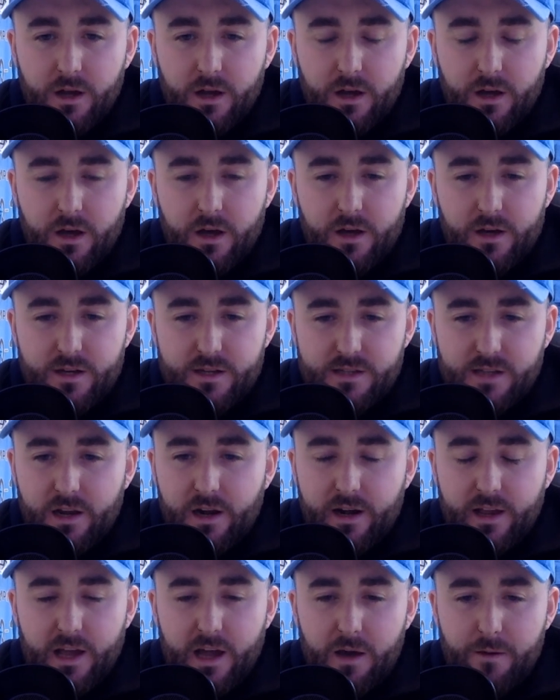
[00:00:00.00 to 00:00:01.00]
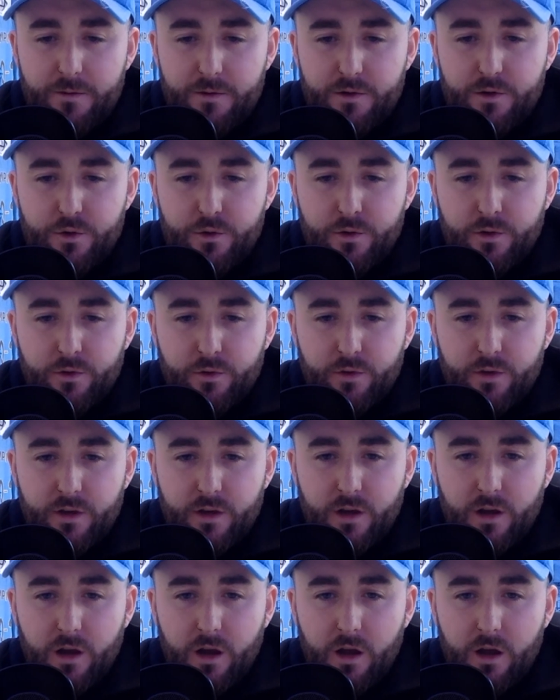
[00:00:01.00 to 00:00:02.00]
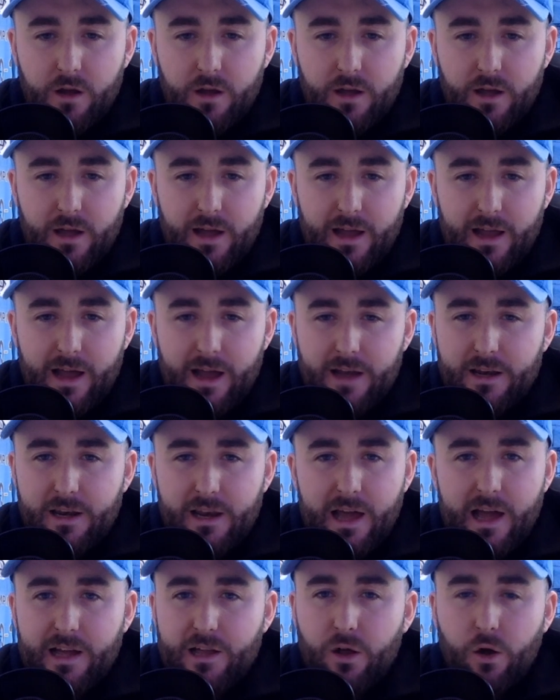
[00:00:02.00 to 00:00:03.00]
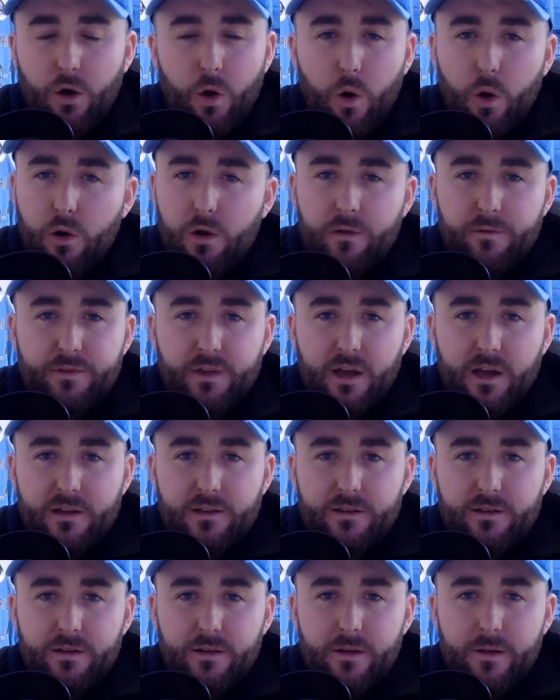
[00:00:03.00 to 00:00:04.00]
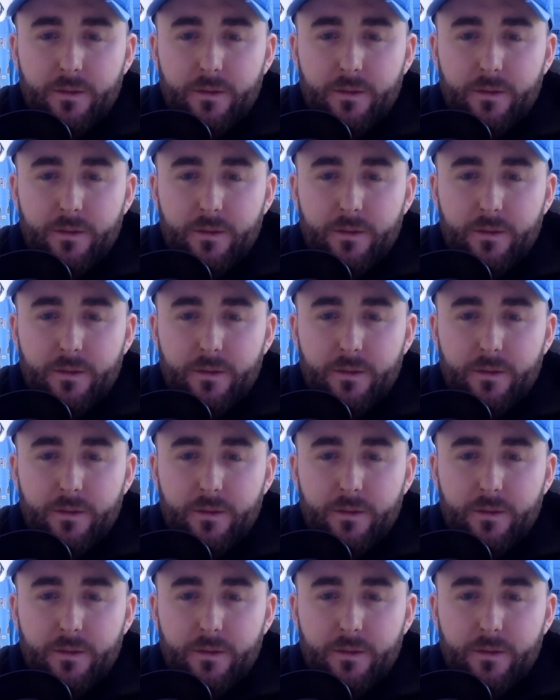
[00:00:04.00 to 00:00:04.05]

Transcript: on a Saturday afternoon at 3 o'clock and lack all of that.